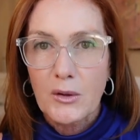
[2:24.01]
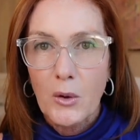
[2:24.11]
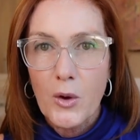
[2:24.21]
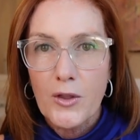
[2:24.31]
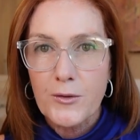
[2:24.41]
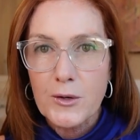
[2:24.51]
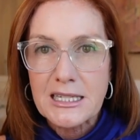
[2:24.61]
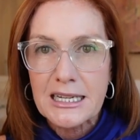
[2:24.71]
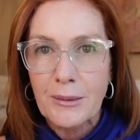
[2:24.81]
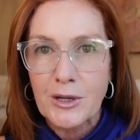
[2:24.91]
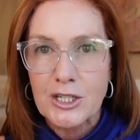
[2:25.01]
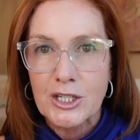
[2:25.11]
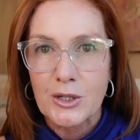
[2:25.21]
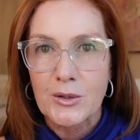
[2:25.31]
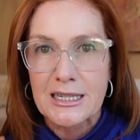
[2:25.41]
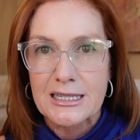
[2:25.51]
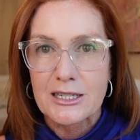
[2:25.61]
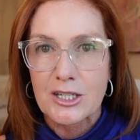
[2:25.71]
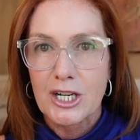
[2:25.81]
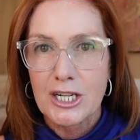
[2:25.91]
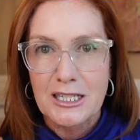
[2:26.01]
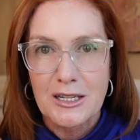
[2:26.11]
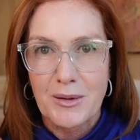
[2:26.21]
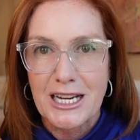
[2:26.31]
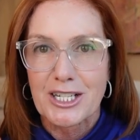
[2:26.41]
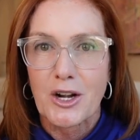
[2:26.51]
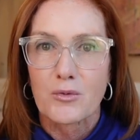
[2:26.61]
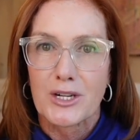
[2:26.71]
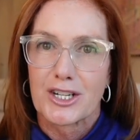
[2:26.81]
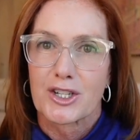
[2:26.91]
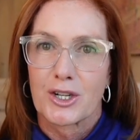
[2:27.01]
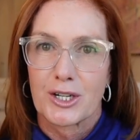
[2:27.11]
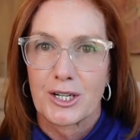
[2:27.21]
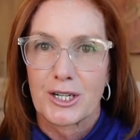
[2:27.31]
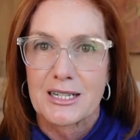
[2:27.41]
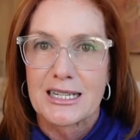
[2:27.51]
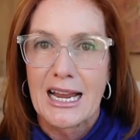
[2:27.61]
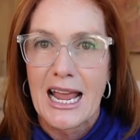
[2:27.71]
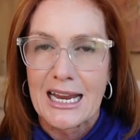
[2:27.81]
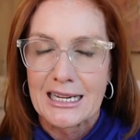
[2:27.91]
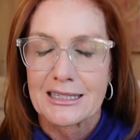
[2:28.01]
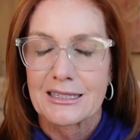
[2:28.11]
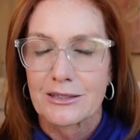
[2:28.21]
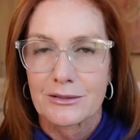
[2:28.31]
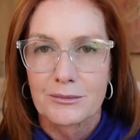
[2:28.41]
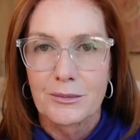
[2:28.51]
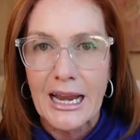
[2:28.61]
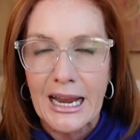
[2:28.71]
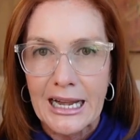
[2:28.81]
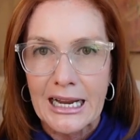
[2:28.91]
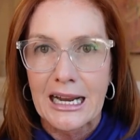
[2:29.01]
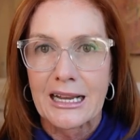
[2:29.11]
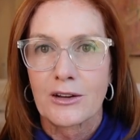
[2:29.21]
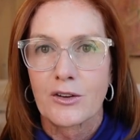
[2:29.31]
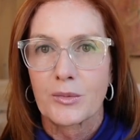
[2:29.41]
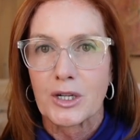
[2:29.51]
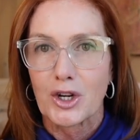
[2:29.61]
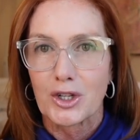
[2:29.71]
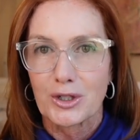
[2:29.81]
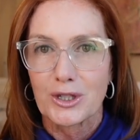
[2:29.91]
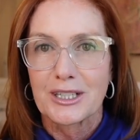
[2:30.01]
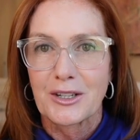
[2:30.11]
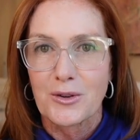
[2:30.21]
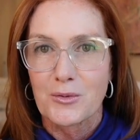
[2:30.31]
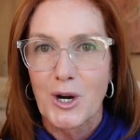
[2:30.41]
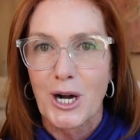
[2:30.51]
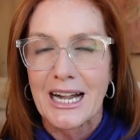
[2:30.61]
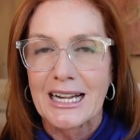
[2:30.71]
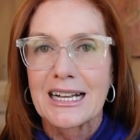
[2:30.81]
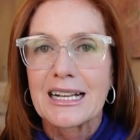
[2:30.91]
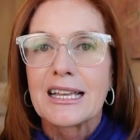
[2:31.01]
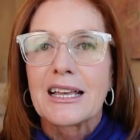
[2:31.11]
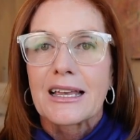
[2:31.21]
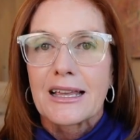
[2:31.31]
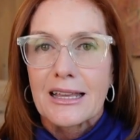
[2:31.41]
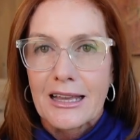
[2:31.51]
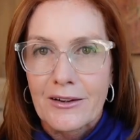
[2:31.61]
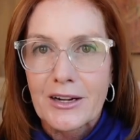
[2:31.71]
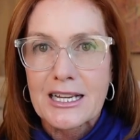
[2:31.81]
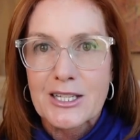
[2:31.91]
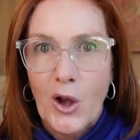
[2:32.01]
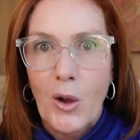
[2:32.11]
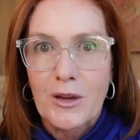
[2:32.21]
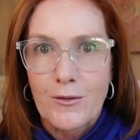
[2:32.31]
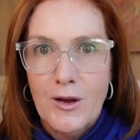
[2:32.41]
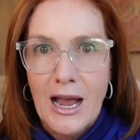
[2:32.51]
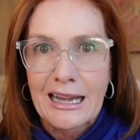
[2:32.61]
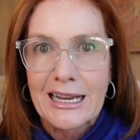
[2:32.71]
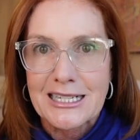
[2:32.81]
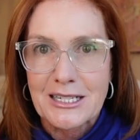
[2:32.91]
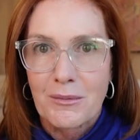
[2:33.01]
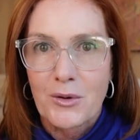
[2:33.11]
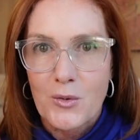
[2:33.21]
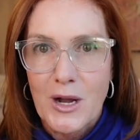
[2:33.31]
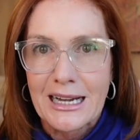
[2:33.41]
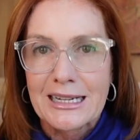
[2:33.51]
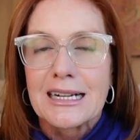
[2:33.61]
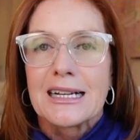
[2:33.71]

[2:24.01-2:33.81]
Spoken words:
Well, the first thing I'm going to do is talk to the patient and reassure her. Say, hey, don't panic. I know you've been on Google and you're worried. Everything's going to be fine. That's number one.